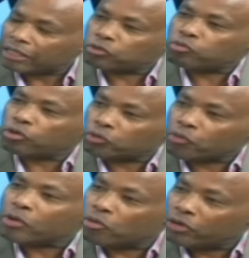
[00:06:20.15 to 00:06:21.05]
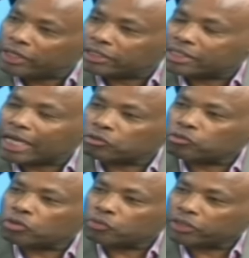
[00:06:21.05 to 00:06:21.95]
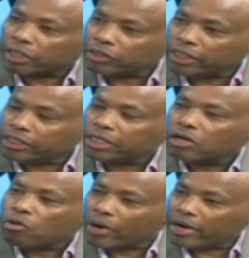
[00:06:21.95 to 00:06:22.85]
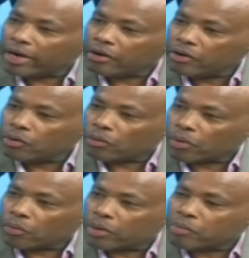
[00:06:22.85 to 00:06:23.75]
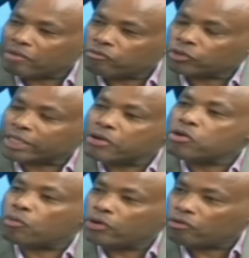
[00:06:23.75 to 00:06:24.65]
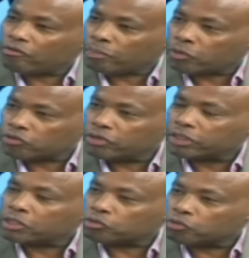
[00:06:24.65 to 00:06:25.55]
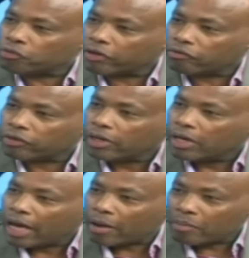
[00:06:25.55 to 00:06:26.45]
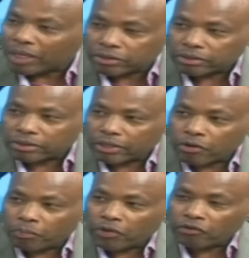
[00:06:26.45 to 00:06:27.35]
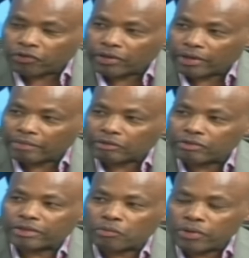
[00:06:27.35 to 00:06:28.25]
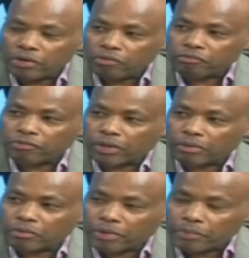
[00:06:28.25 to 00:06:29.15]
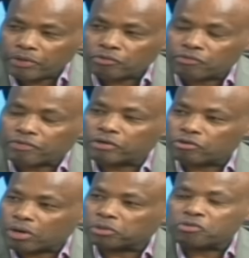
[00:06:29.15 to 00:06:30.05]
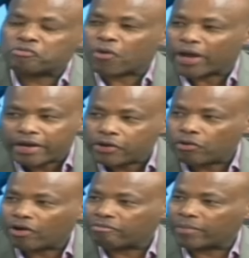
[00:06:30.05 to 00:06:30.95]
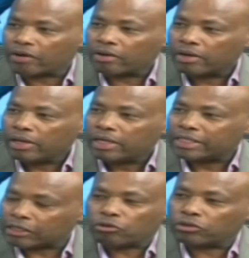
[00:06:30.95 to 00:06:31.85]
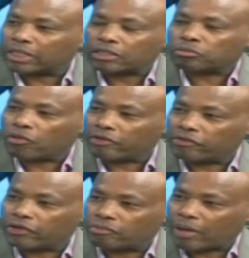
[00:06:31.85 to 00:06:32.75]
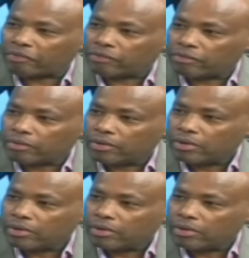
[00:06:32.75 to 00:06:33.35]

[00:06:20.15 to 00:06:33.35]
That's what we will need. That's what we shall need when, a new, when we have got a new window of opportunity to do things. I must repeat here that the window, uh, the window to fight corruption for any new government does not last more than six months.